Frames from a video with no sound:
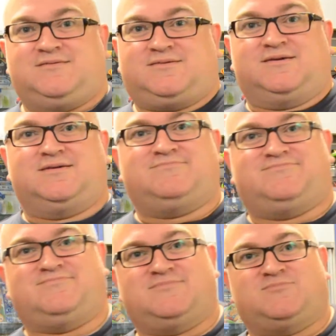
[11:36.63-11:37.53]
Yeah,
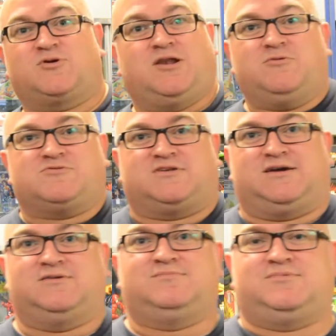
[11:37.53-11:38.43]
we're closed
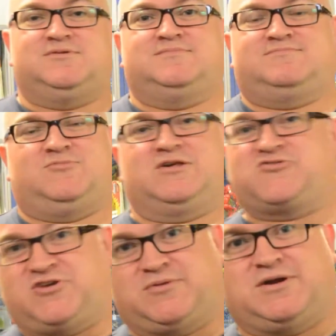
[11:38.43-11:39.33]
now. We'll
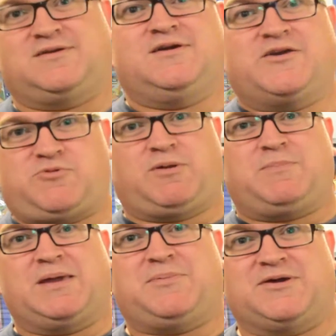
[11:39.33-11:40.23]
answer it anyway. Probably
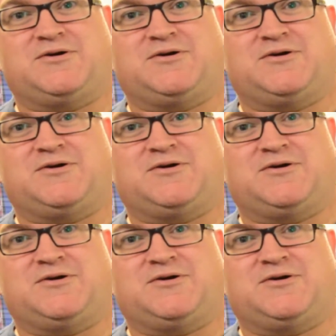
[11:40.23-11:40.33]
PPI.